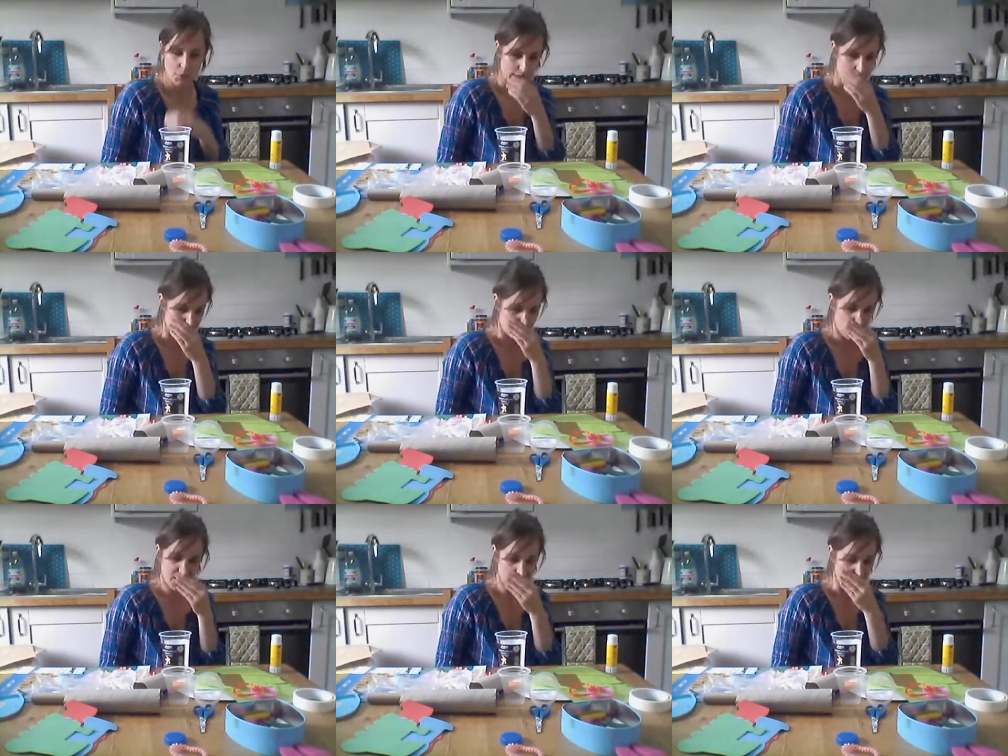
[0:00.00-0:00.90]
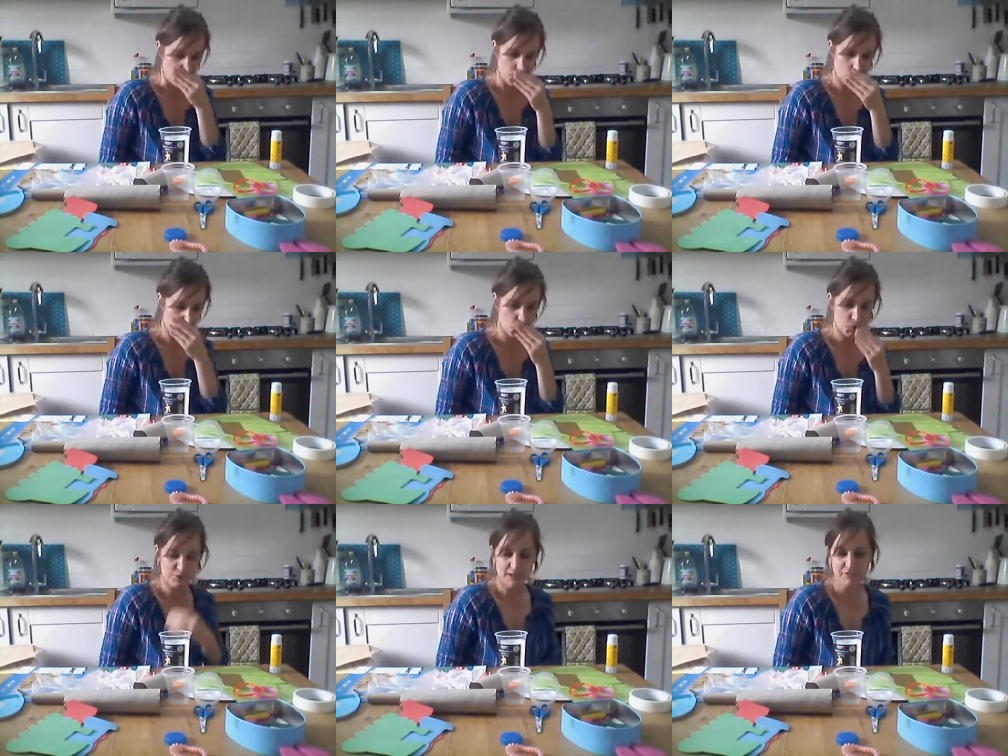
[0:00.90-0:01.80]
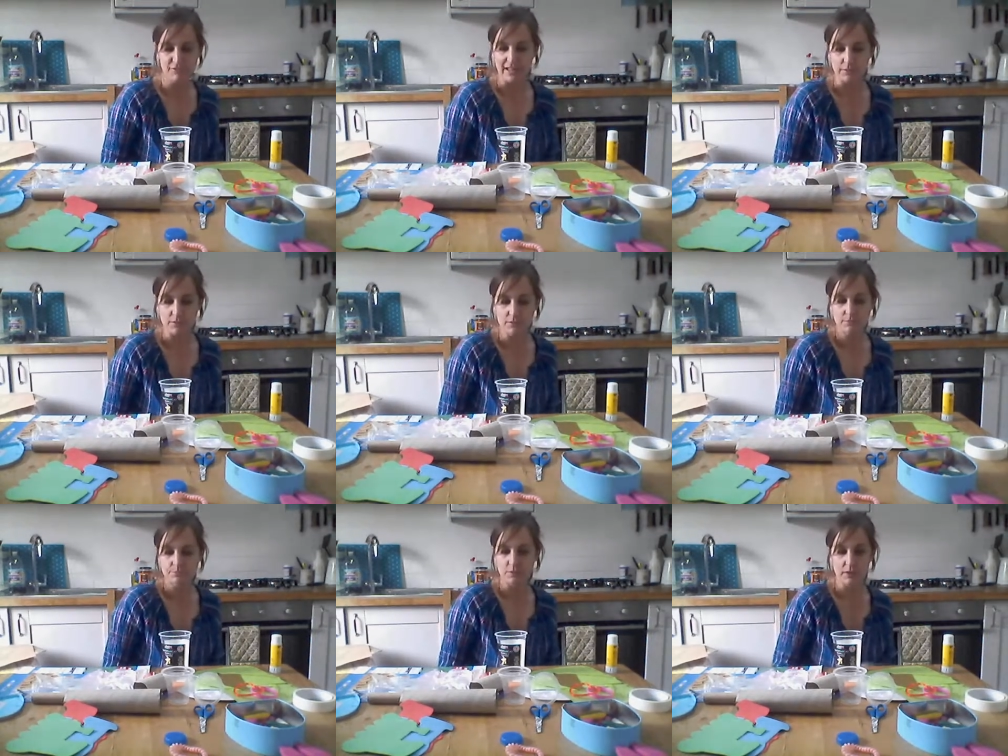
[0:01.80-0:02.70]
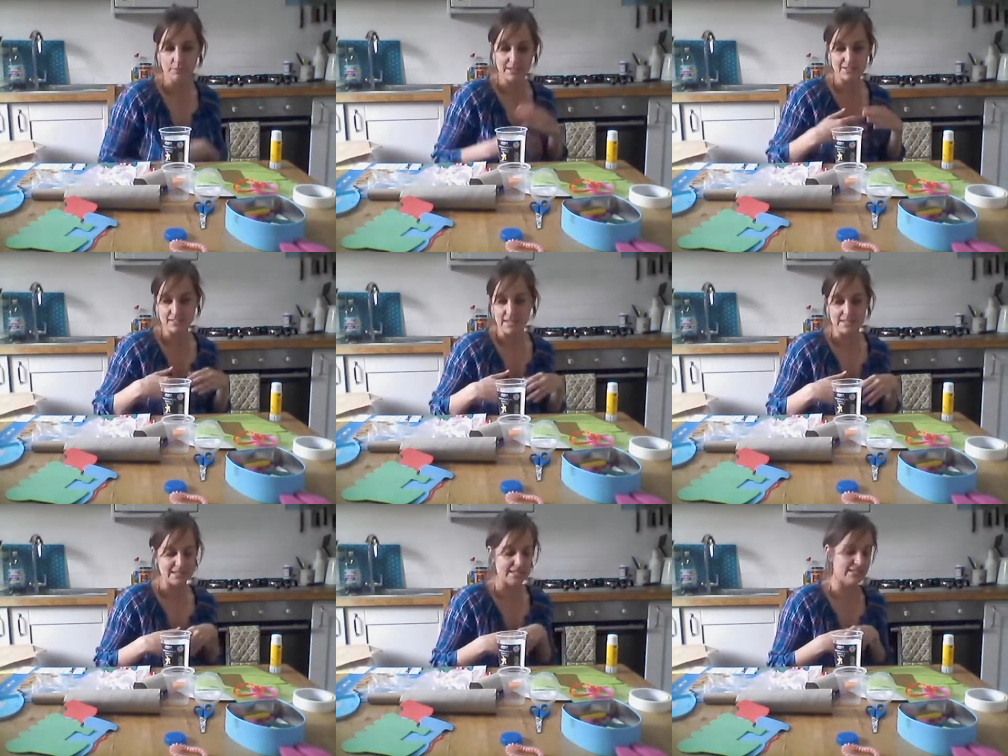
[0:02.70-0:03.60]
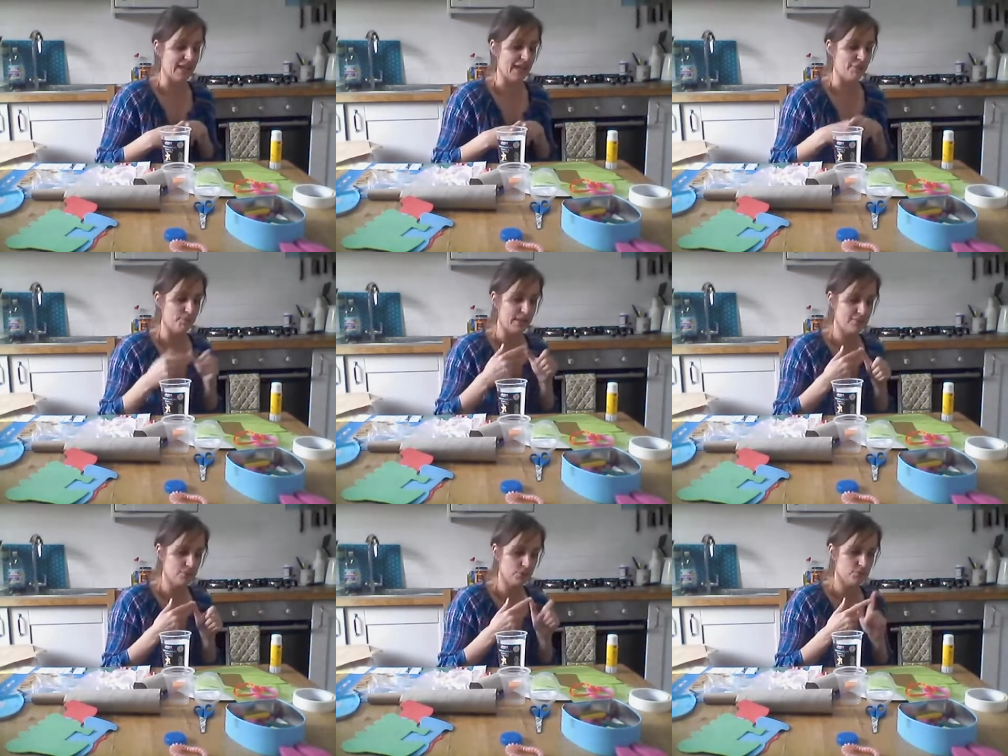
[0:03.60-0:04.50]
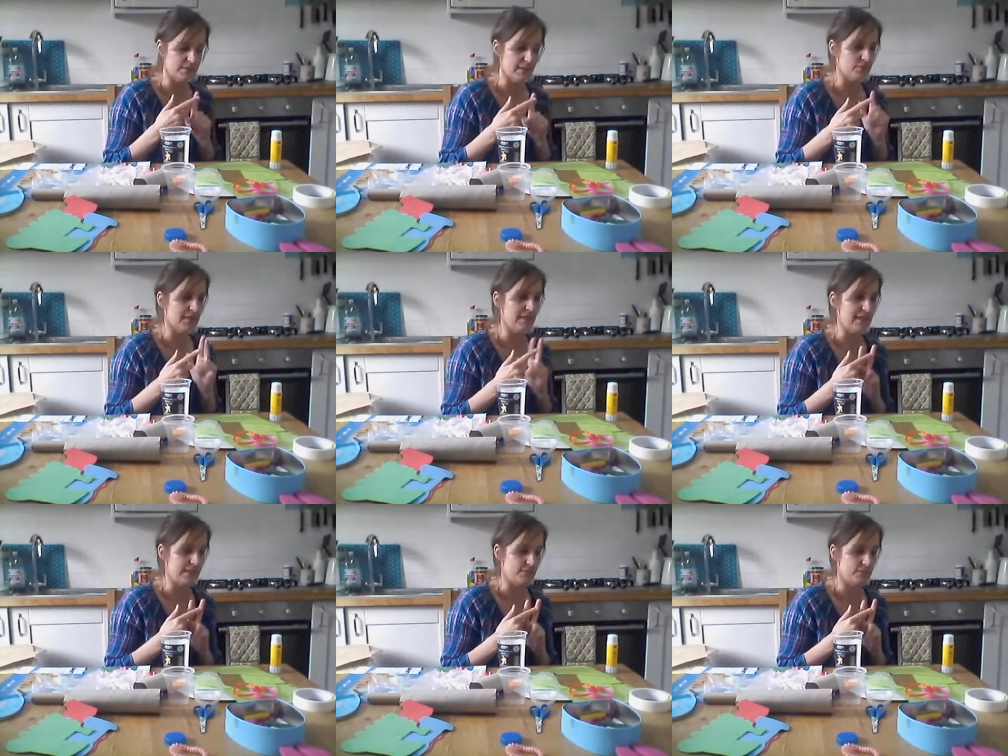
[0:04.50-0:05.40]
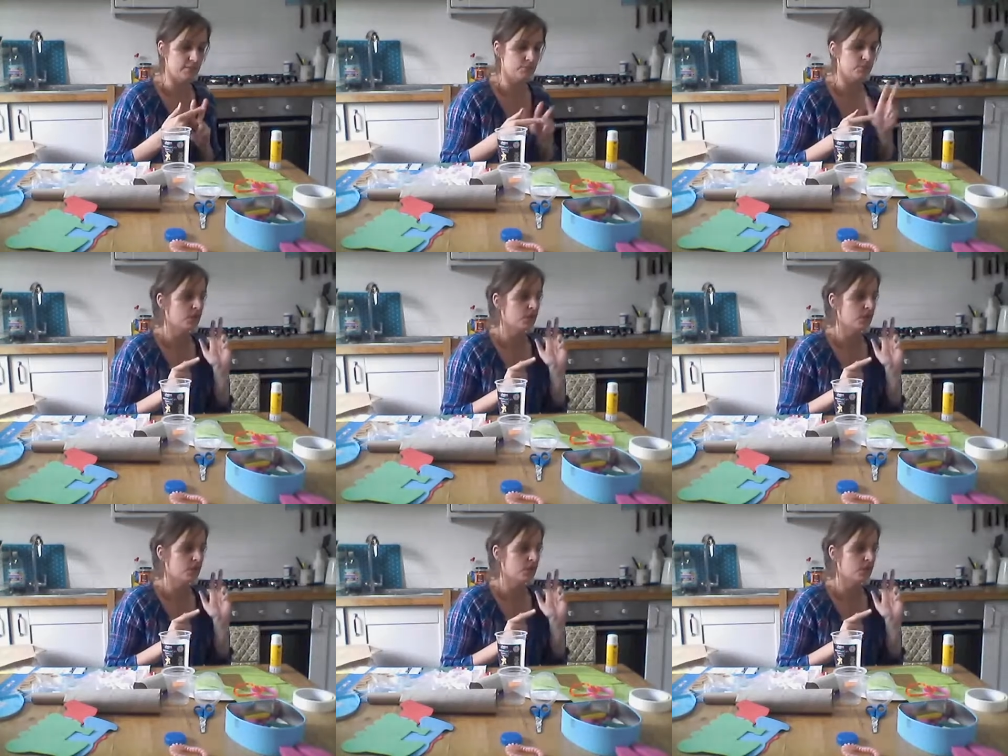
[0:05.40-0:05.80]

Okay, so I know that all of my flowers that I make today need to have petals, stems, and leaves.